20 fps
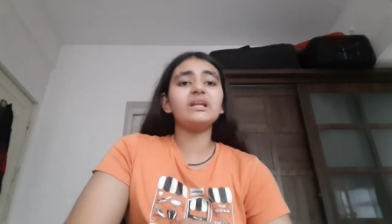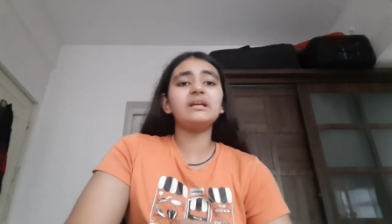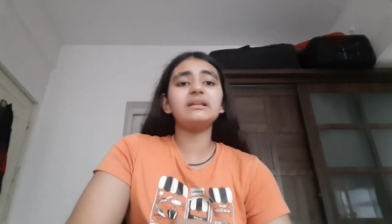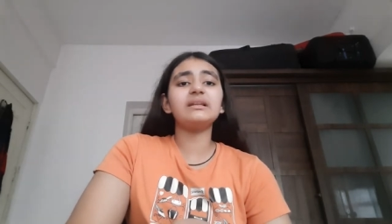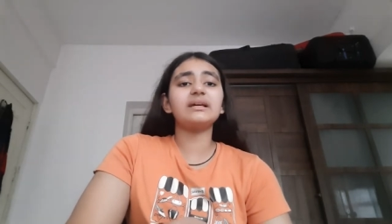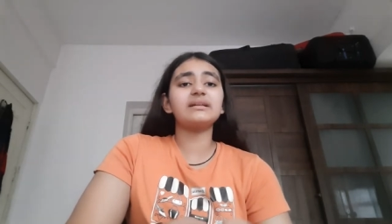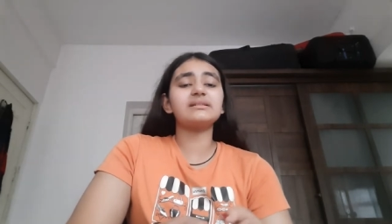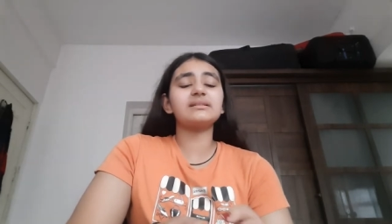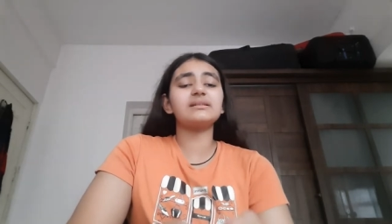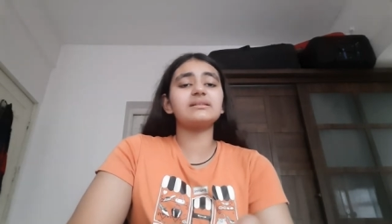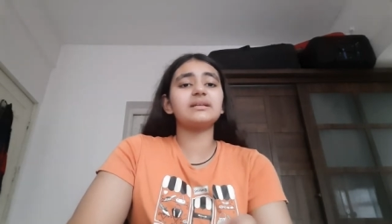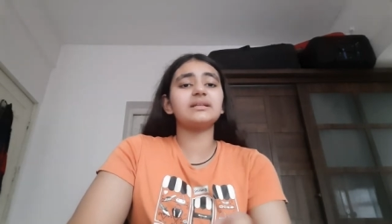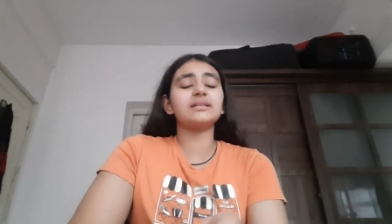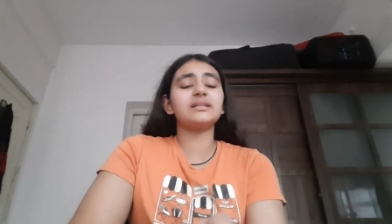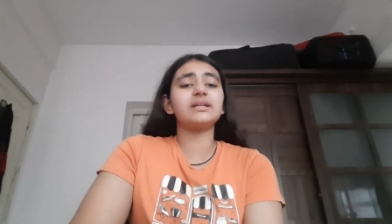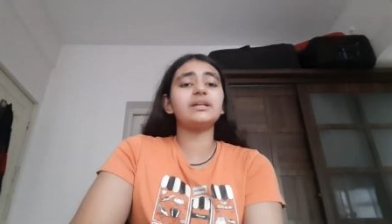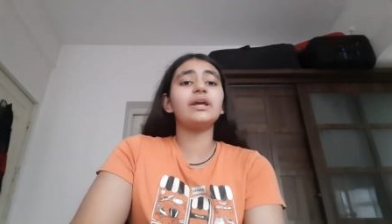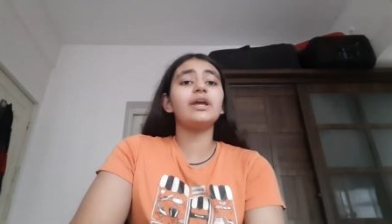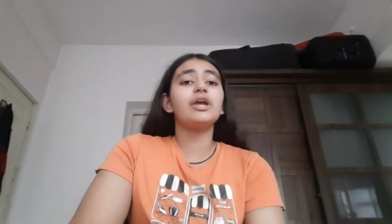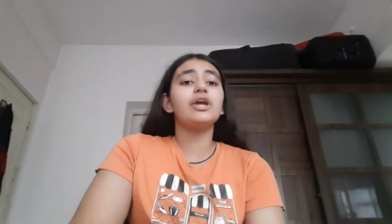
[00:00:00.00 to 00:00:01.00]
Alexa said
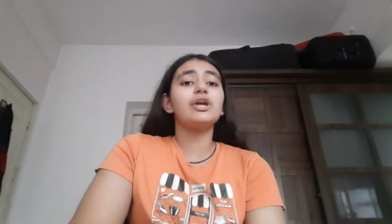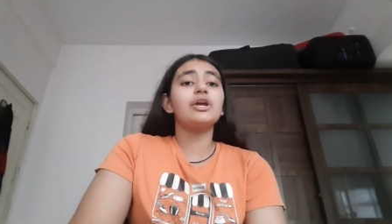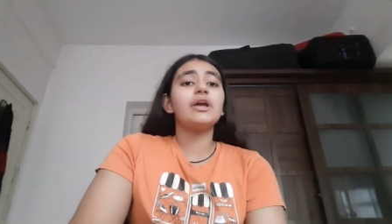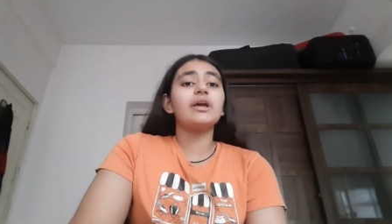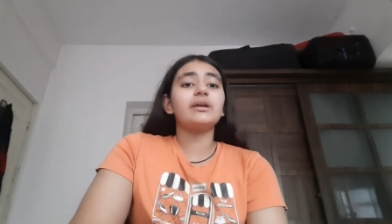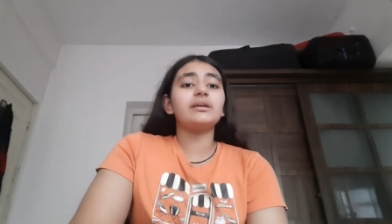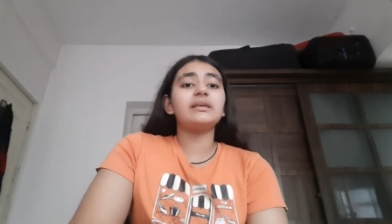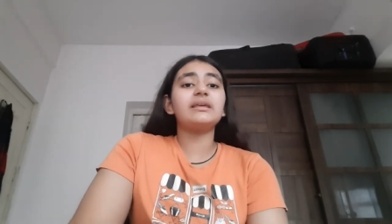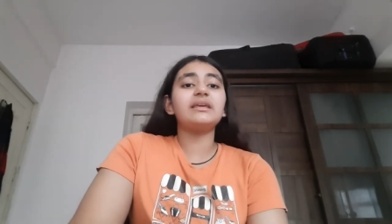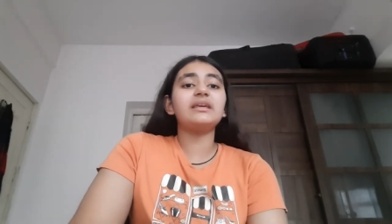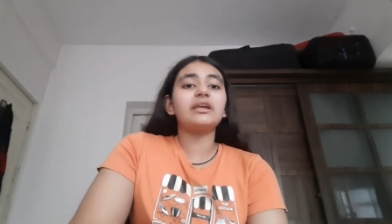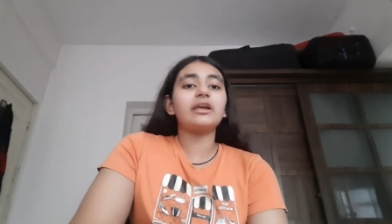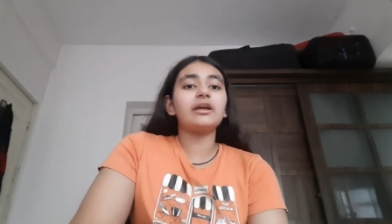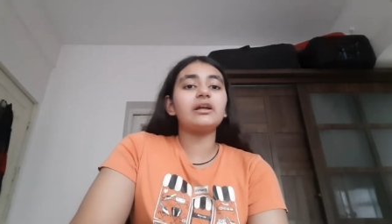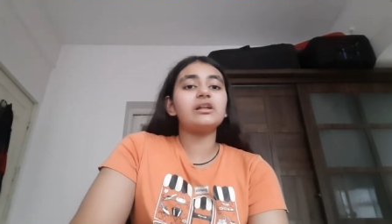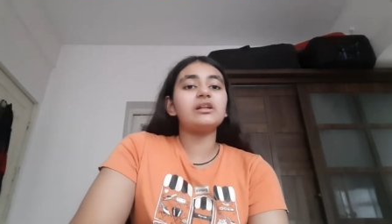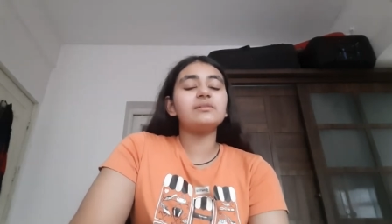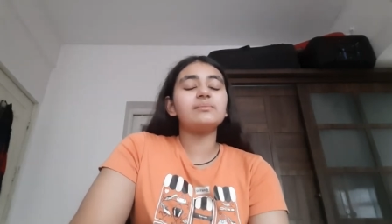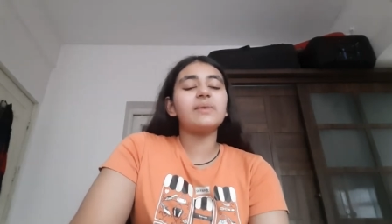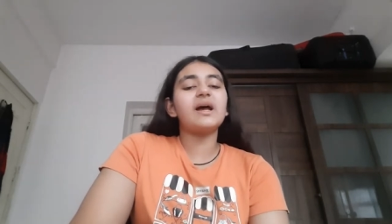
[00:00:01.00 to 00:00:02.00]
that he
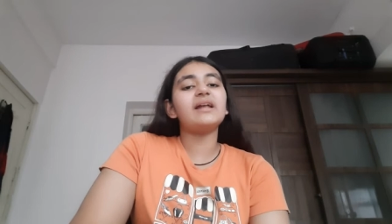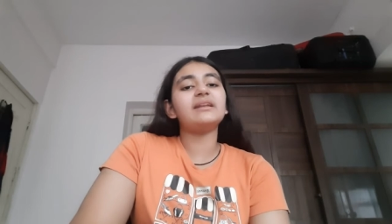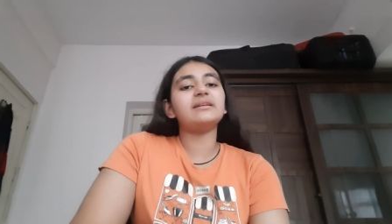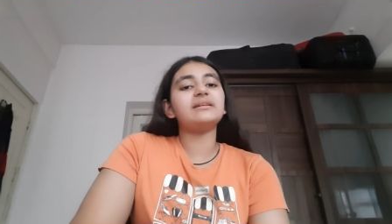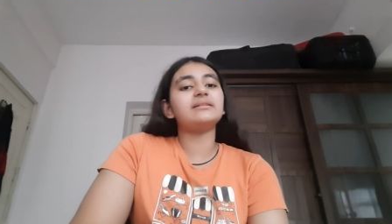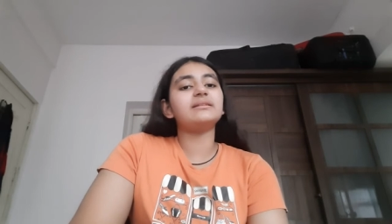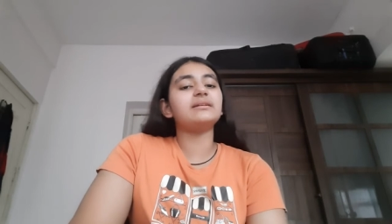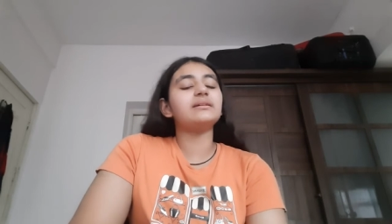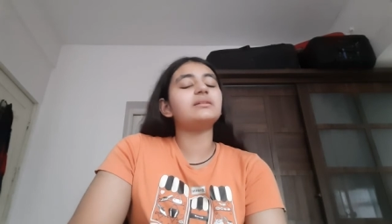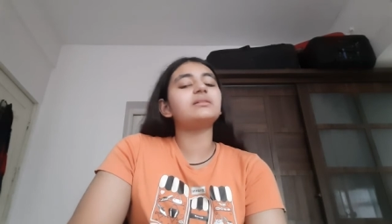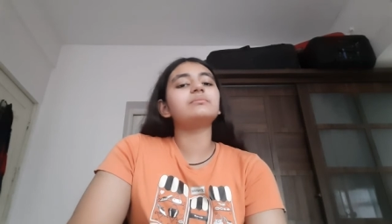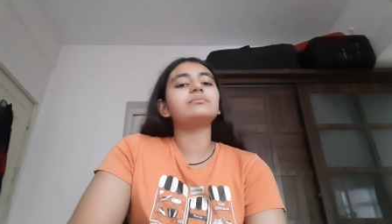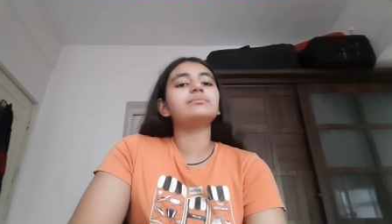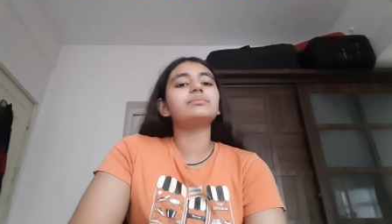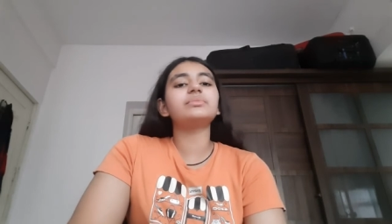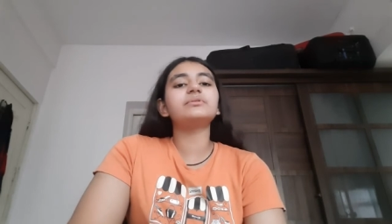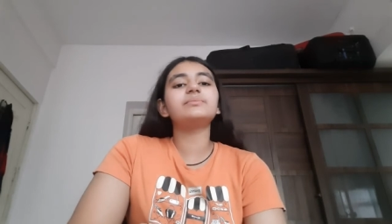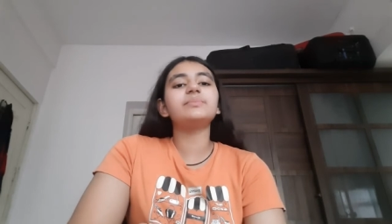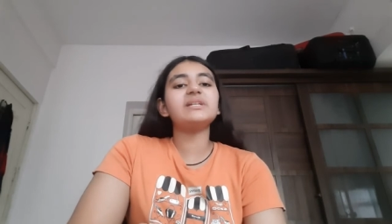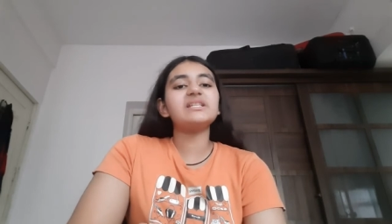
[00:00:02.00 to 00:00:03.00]
killed Madi then,
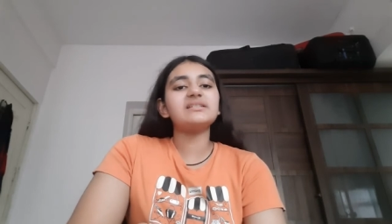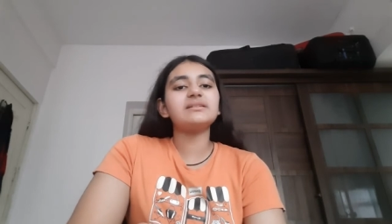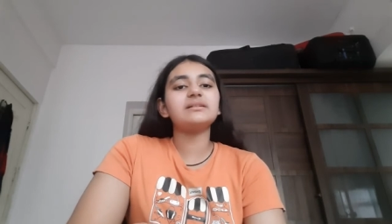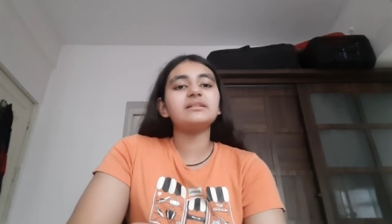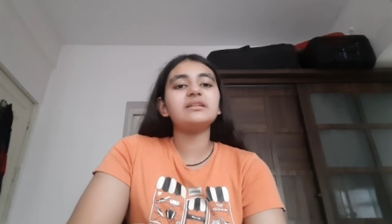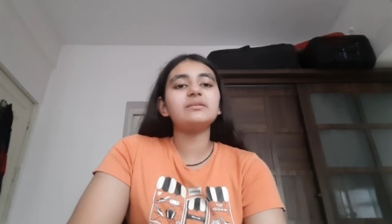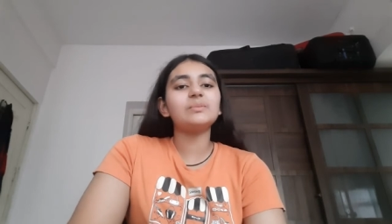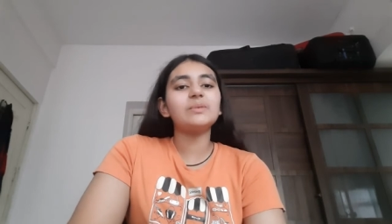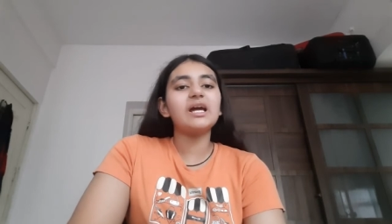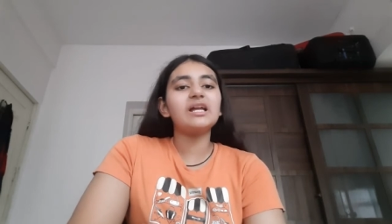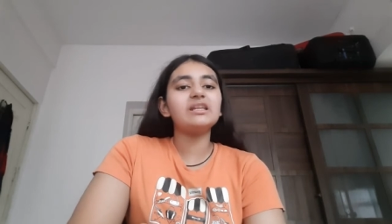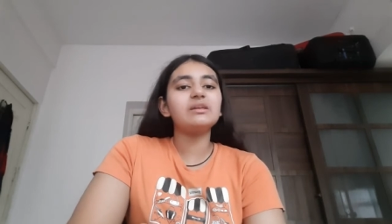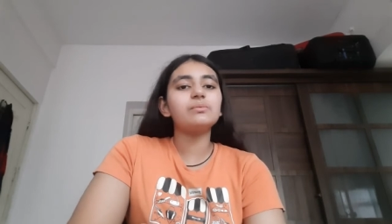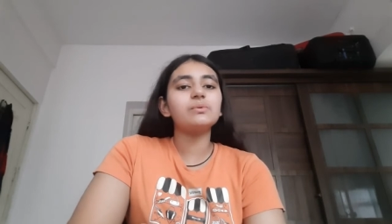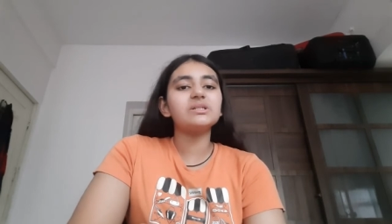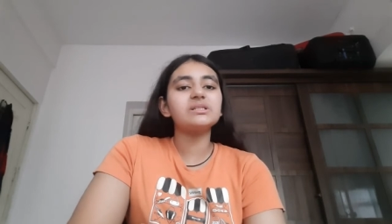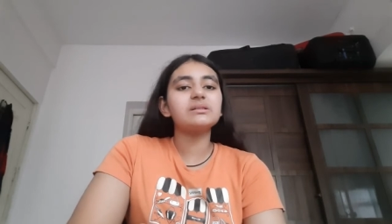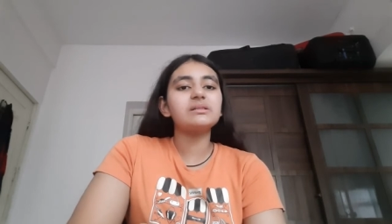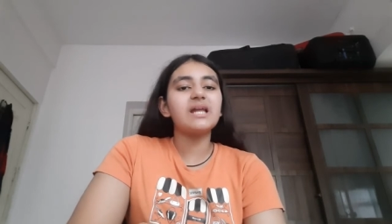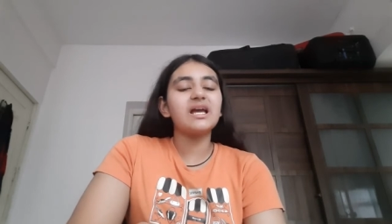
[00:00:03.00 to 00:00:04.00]
but basically Madi
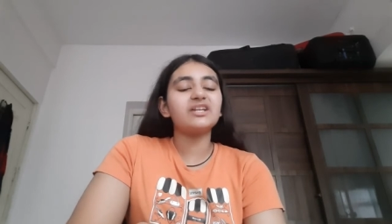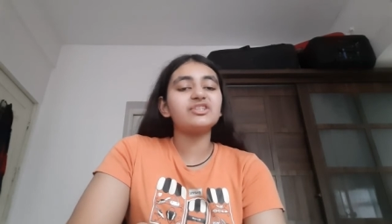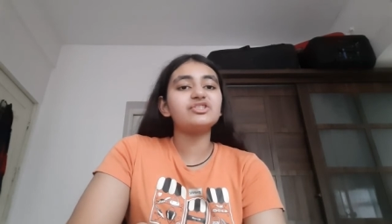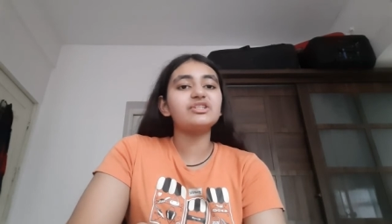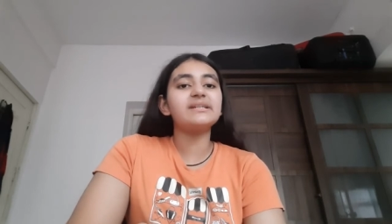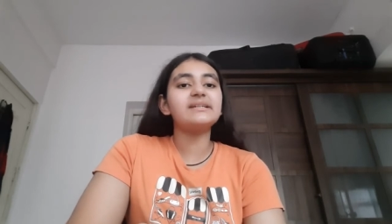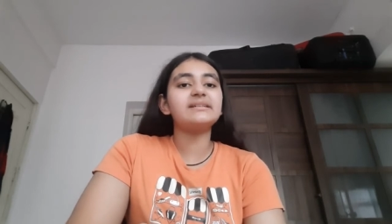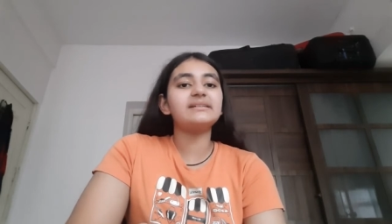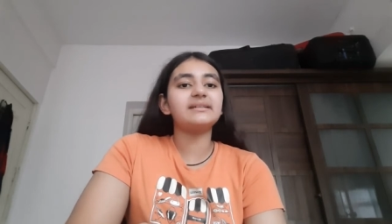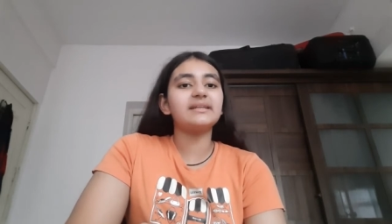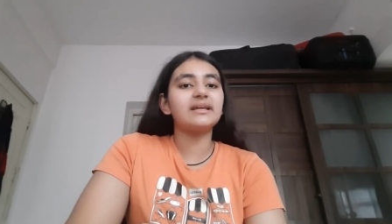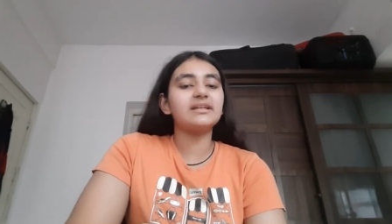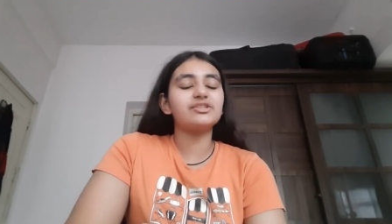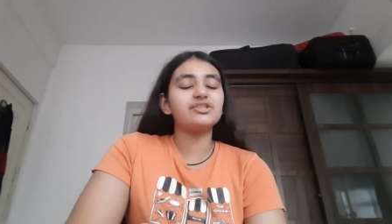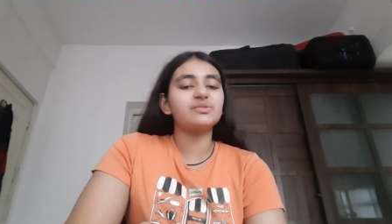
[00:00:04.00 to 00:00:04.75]
wasn't actually dead.